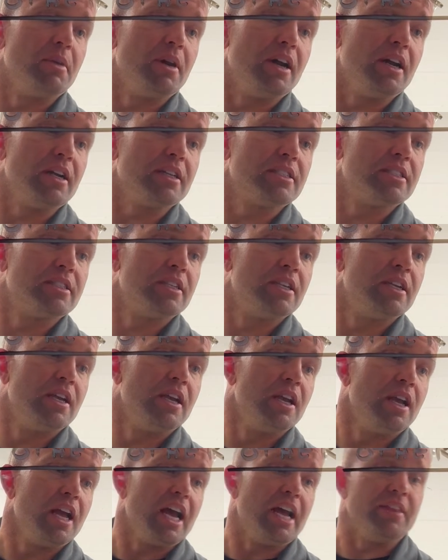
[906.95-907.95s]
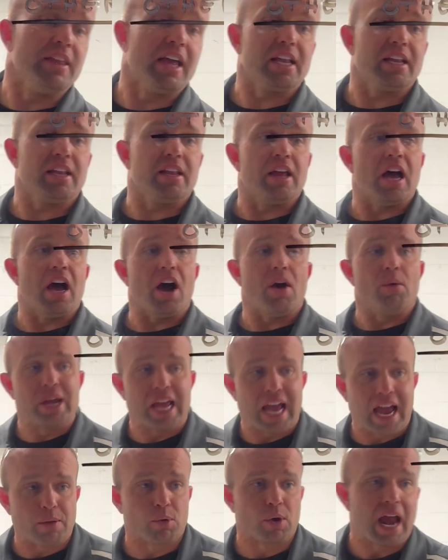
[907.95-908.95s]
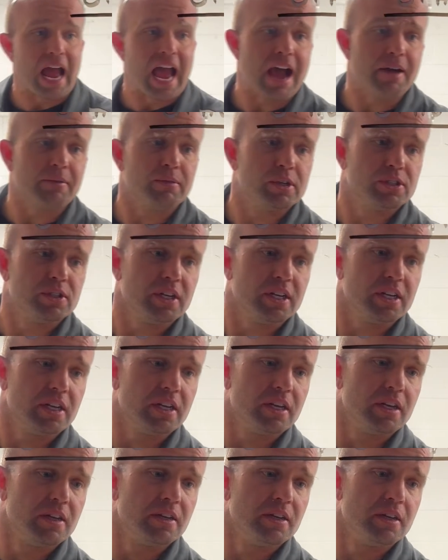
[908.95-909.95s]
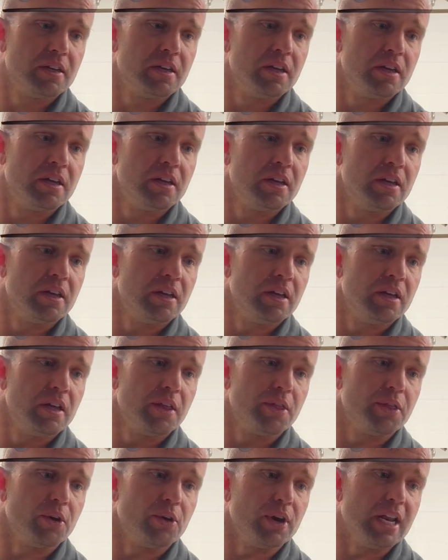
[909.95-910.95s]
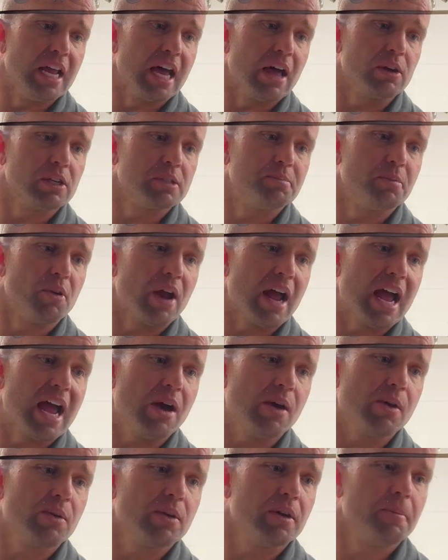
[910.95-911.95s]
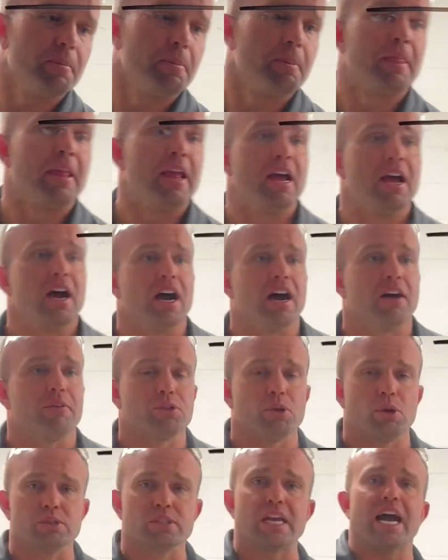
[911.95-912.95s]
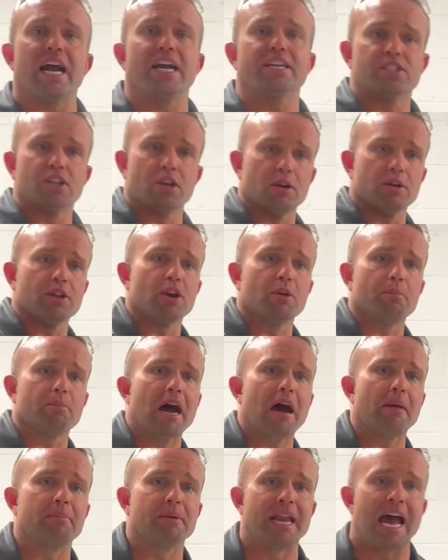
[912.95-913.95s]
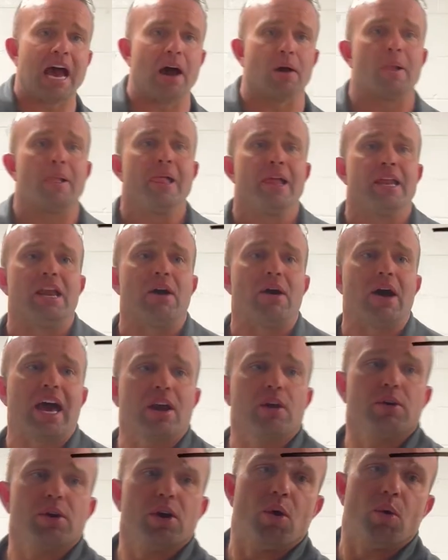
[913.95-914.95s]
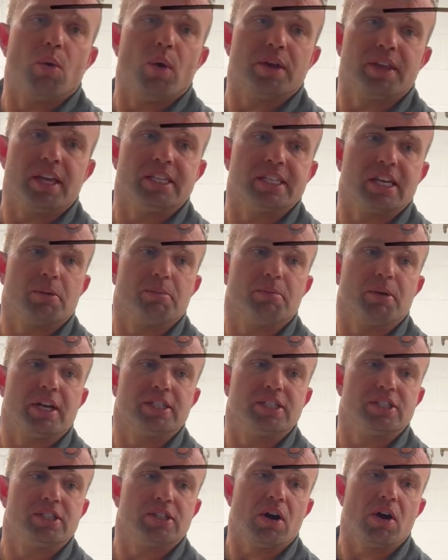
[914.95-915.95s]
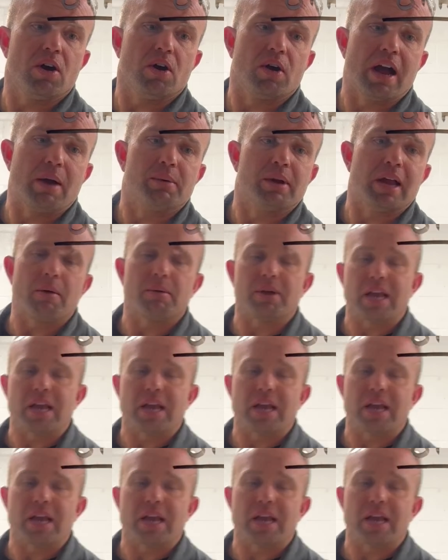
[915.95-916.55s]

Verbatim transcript: months. And that we're averaging $30 per hour for those guys that are popping out. Now, I don't know what these other places are. I